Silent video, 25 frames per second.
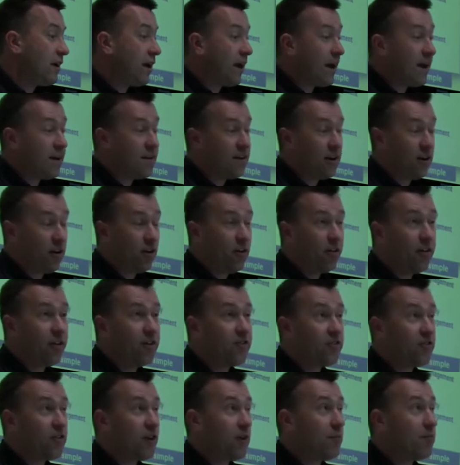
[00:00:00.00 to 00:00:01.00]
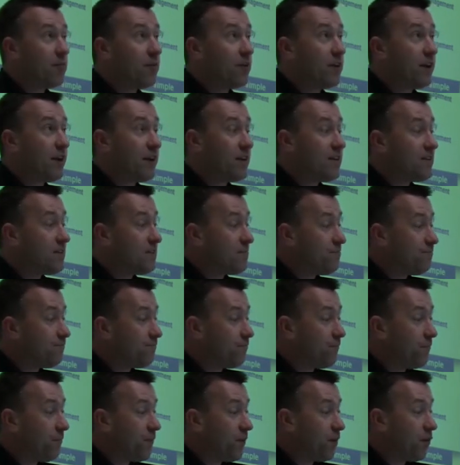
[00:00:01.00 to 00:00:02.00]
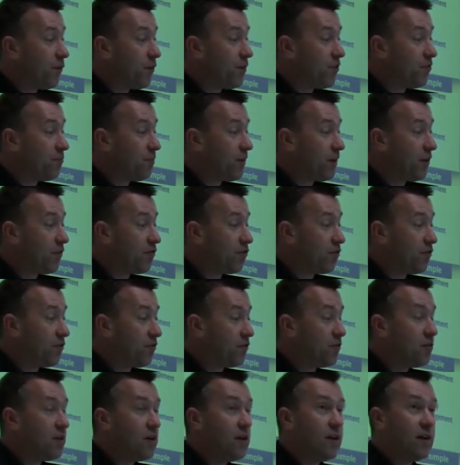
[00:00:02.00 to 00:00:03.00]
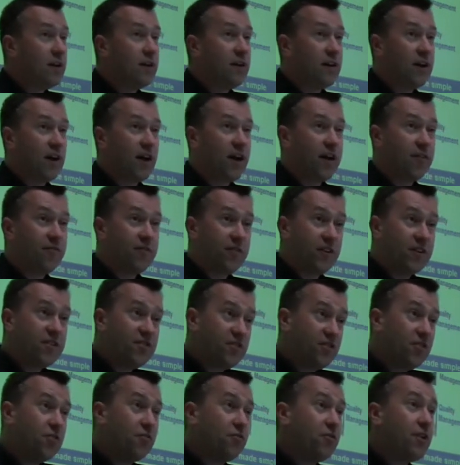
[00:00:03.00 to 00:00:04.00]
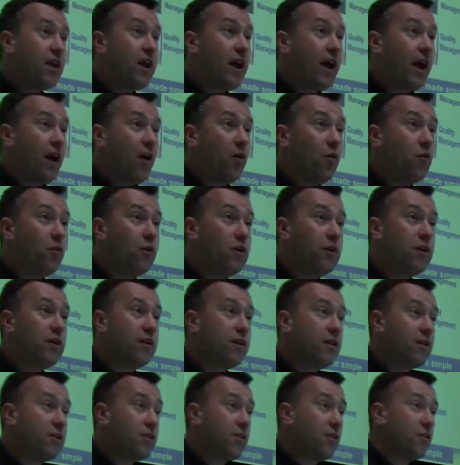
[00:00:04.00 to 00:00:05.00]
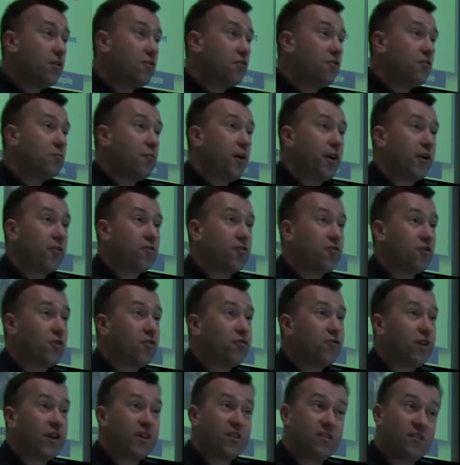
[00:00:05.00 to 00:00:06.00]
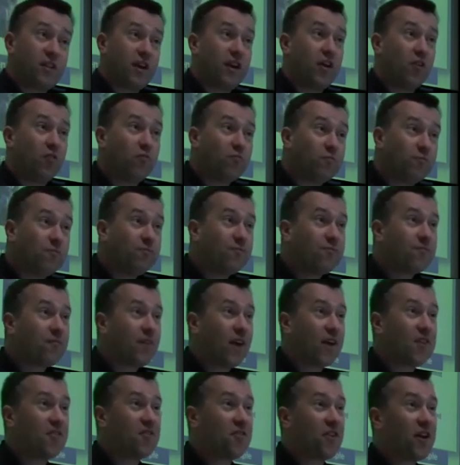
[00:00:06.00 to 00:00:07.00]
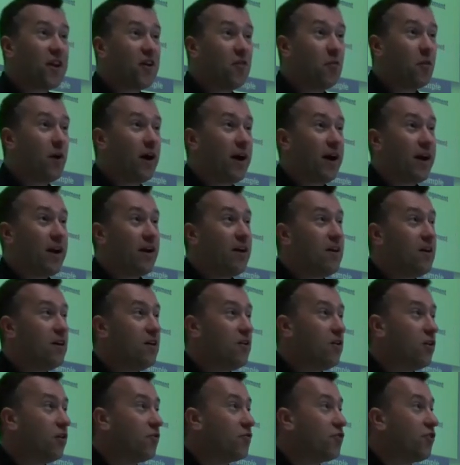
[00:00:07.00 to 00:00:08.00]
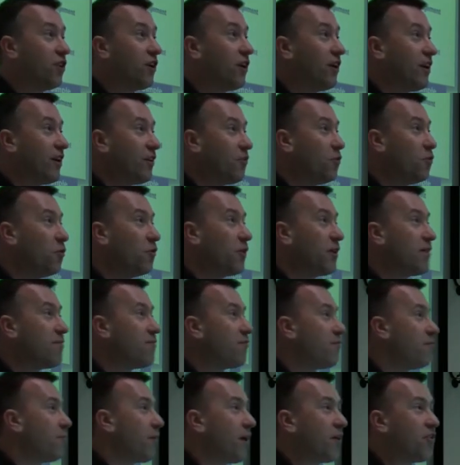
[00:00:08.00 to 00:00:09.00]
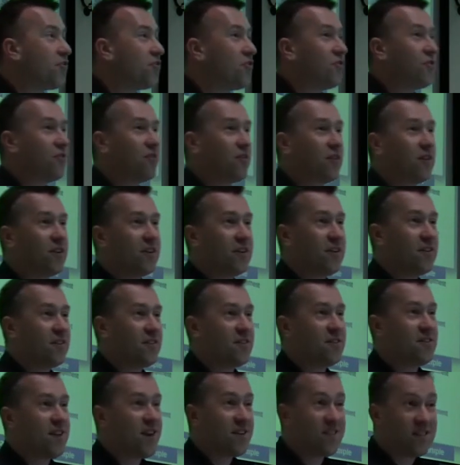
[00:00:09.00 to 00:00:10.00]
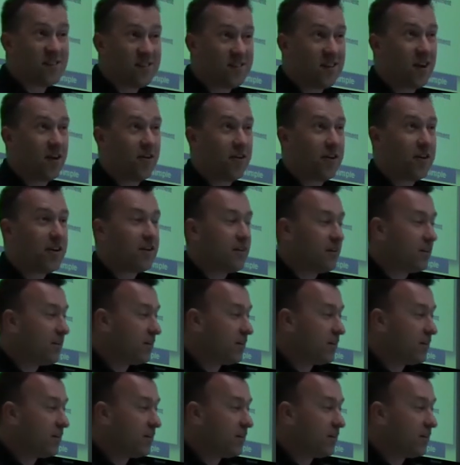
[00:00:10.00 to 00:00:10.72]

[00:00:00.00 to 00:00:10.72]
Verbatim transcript: And a lot of those companies that we speak to have, until now, used Microsoft Excel as their way of juggling all the information that is necessary